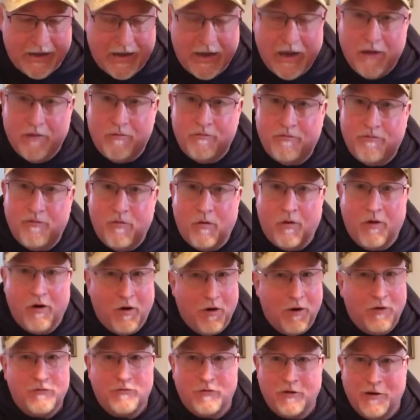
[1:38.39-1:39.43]
kit for
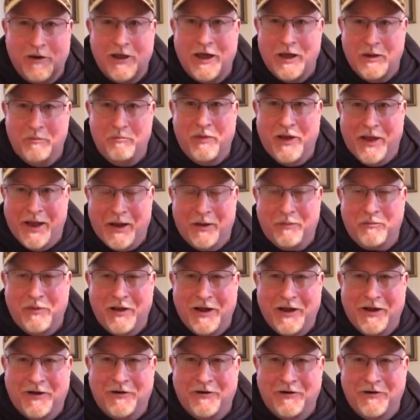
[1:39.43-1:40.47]
ultralight
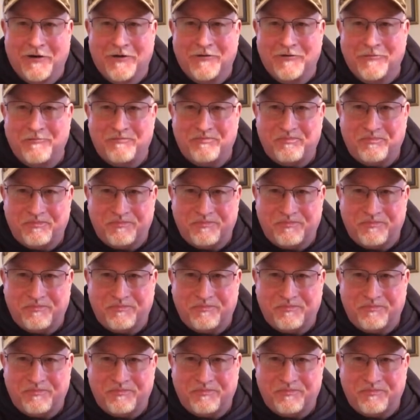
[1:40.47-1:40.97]
backpackers.